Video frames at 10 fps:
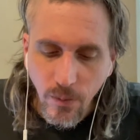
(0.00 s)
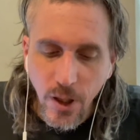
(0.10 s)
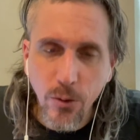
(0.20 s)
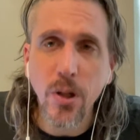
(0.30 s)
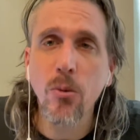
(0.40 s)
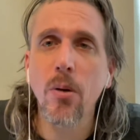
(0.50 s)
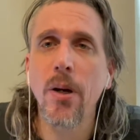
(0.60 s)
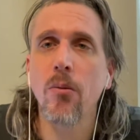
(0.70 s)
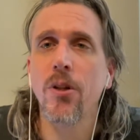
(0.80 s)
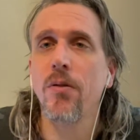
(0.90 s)
it's really more
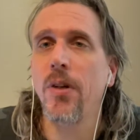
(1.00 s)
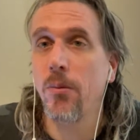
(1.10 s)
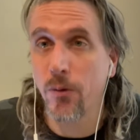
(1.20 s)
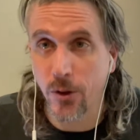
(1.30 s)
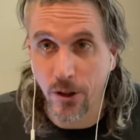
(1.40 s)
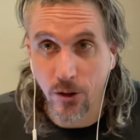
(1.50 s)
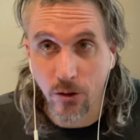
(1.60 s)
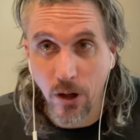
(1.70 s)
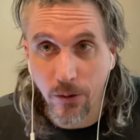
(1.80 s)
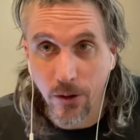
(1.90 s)
about what's available for Terence
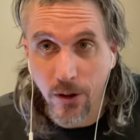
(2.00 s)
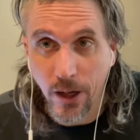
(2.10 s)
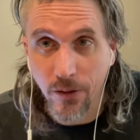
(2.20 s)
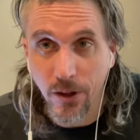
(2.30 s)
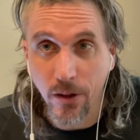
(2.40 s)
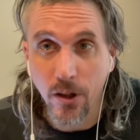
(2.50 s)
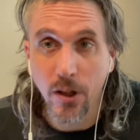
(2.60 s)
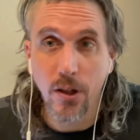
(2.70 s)
Crawford out there